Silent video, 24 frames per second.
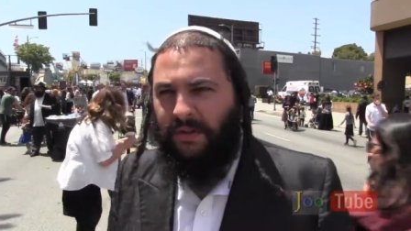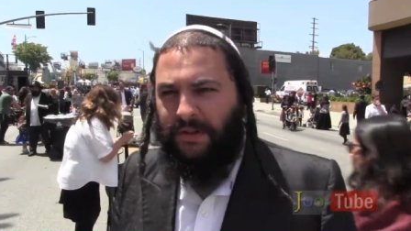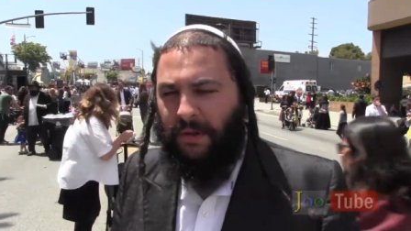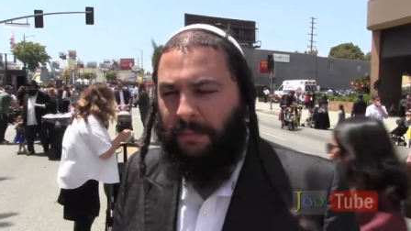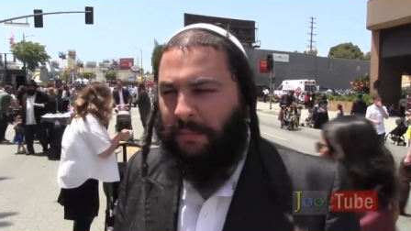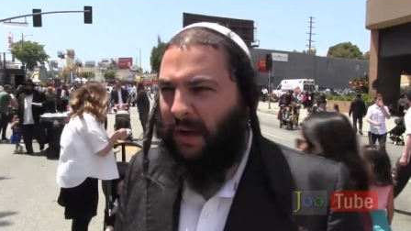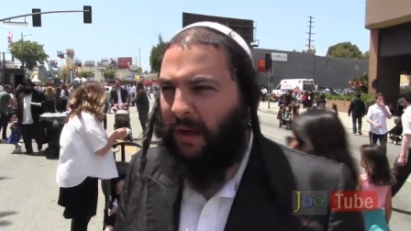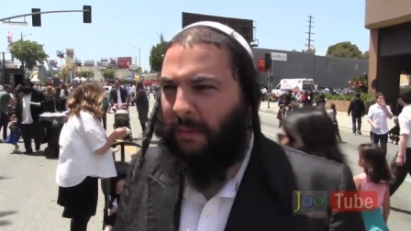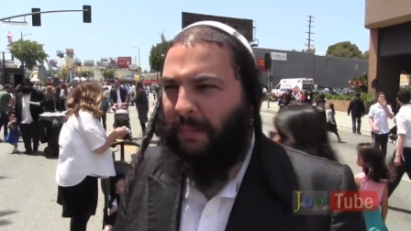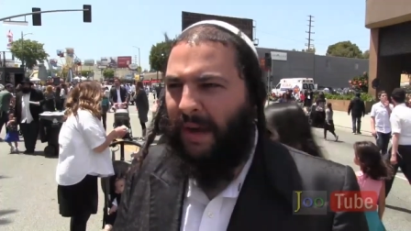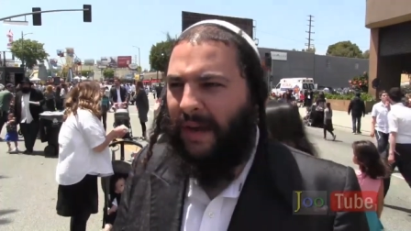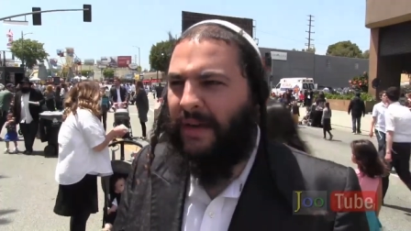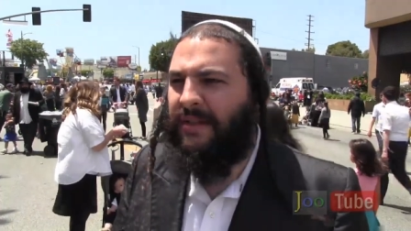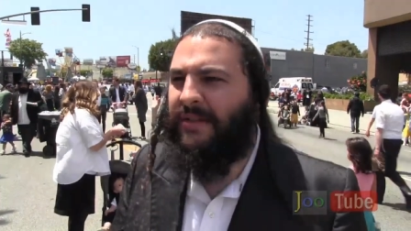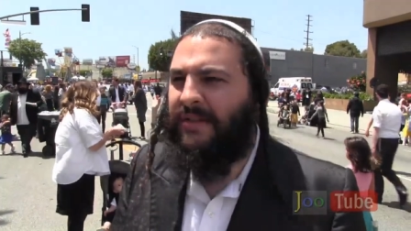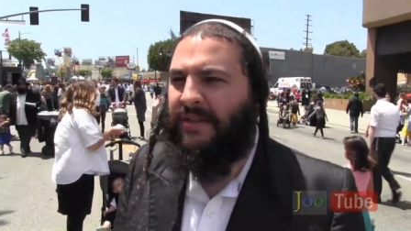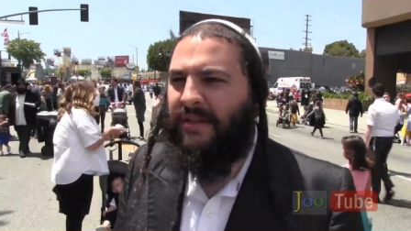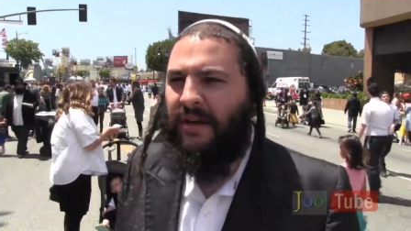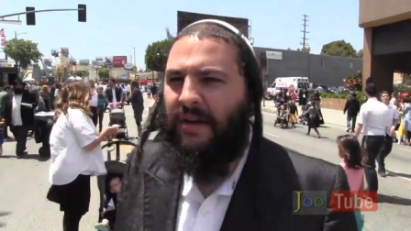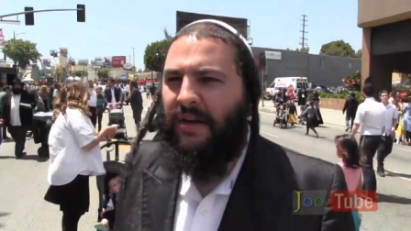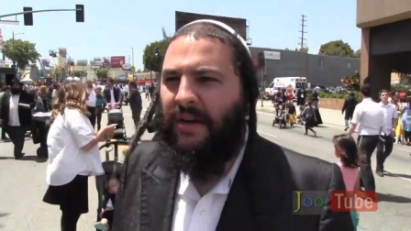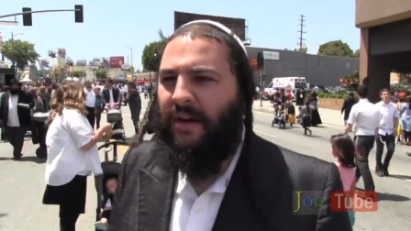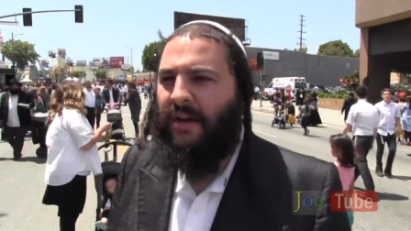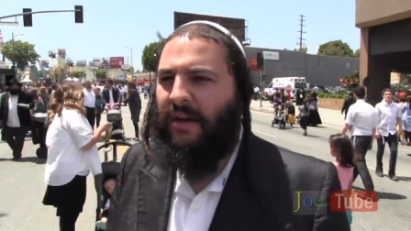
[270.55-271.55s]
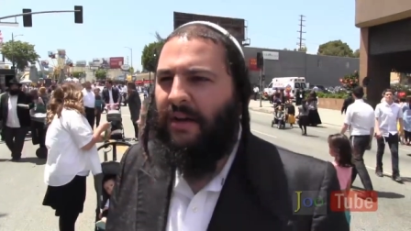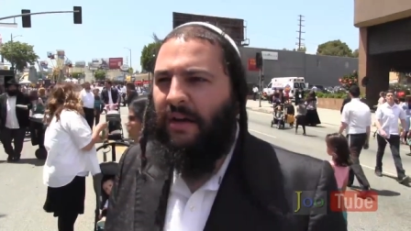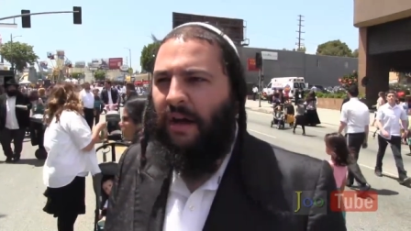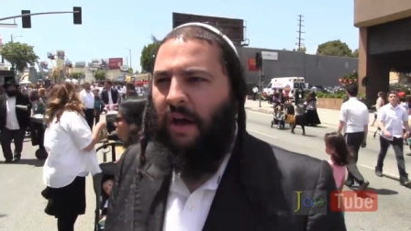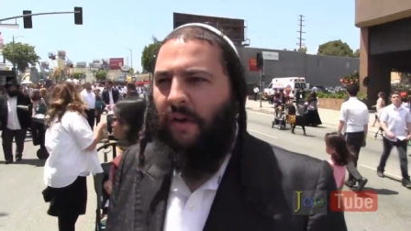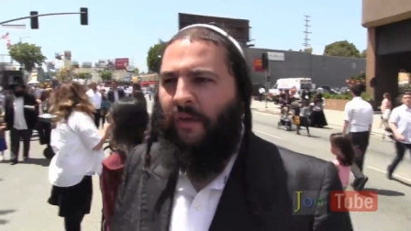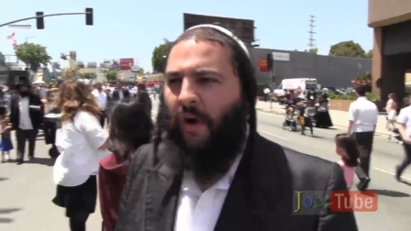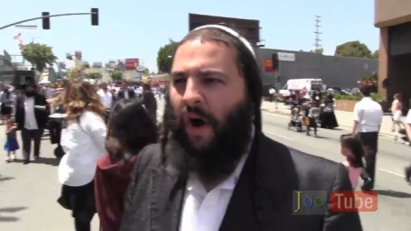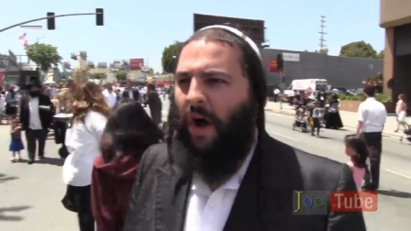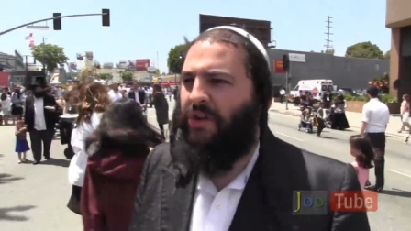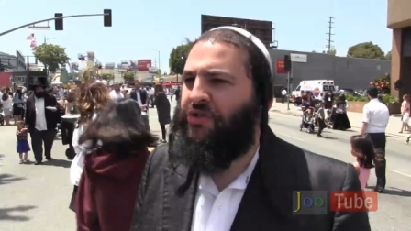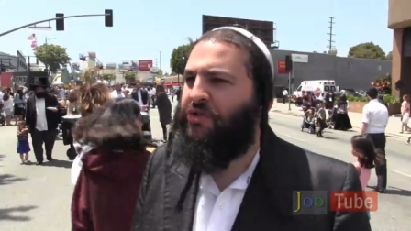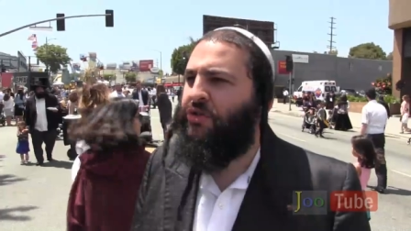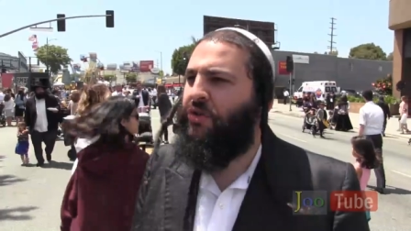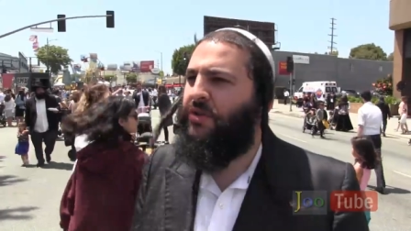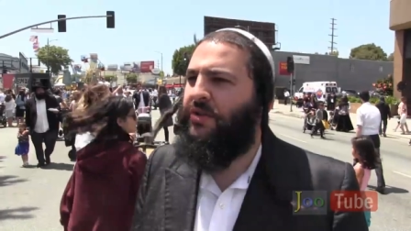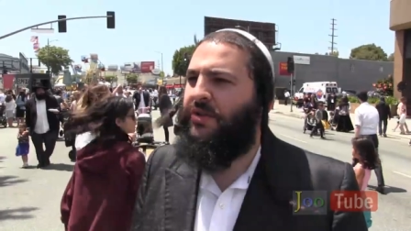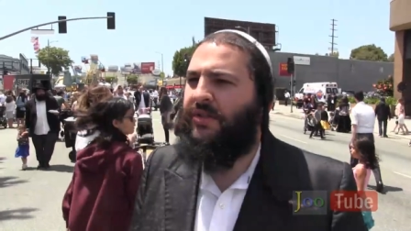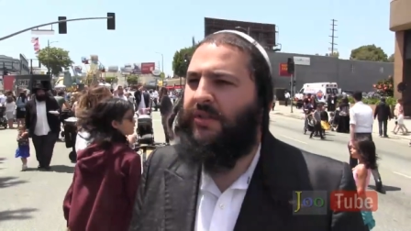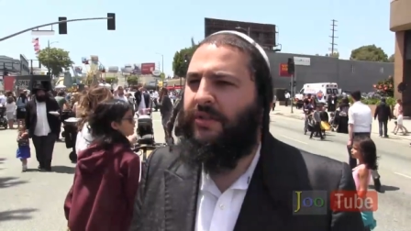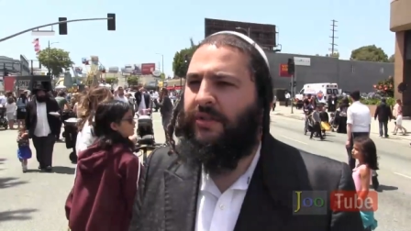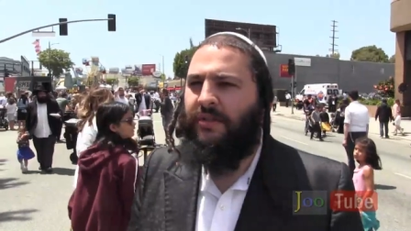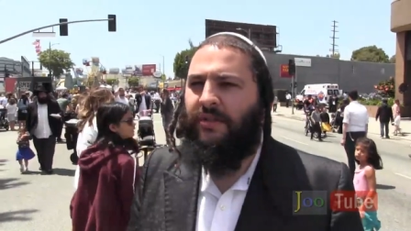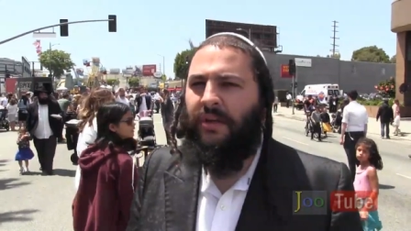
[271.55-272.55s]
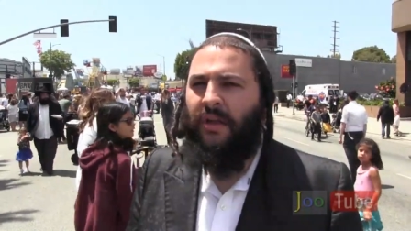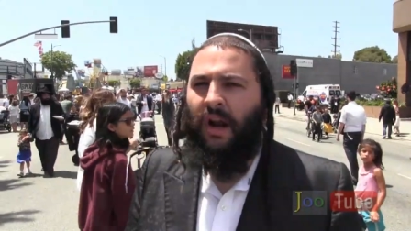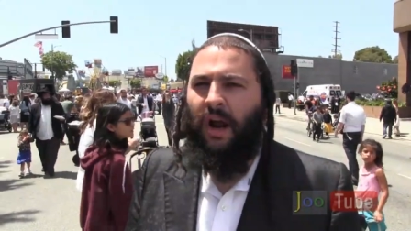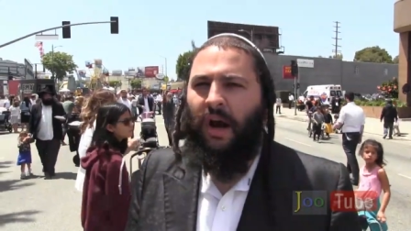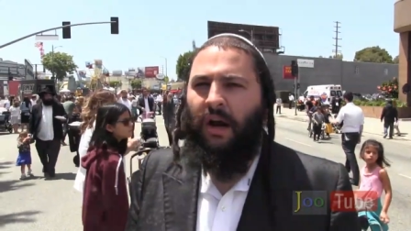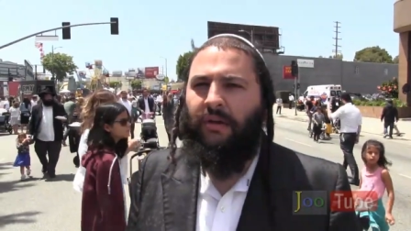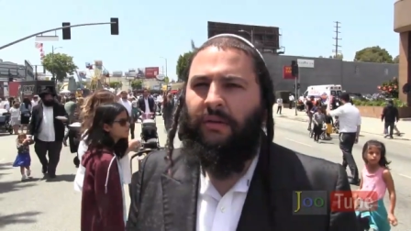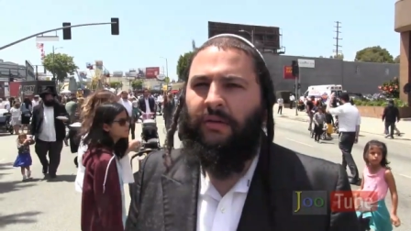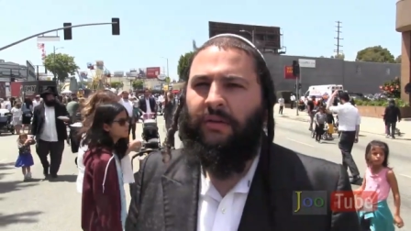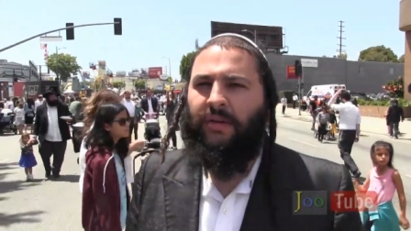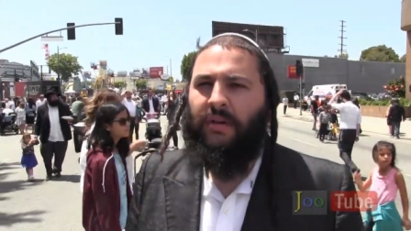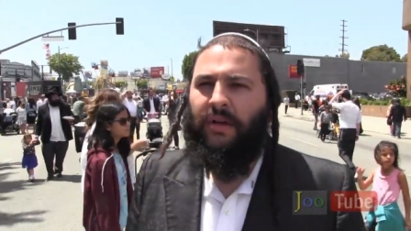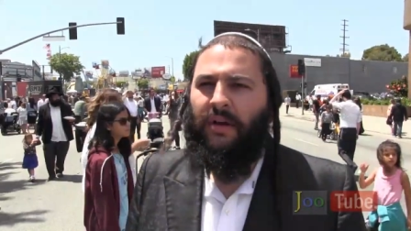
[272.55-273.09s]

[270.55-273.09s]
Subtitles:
It's a big mix of all Jews, you know.